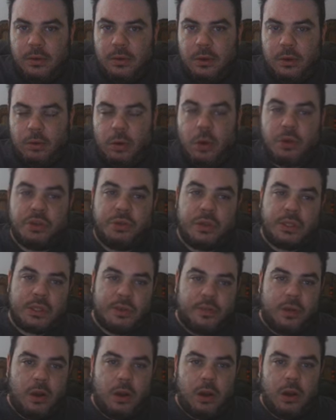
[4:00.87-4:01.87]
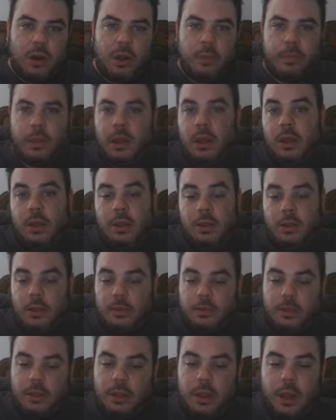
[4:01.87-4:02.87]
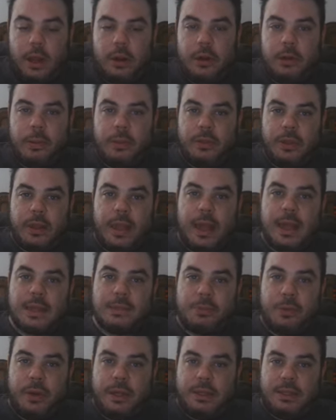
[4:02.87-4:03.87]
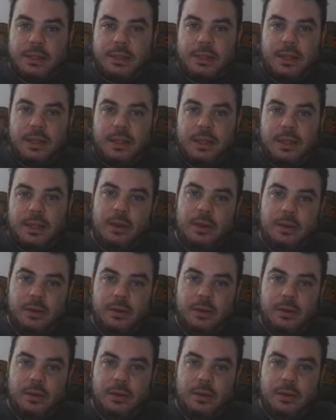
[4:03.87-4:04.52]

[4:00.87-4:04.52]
Groceries have gone up. I heard about the gas prices today.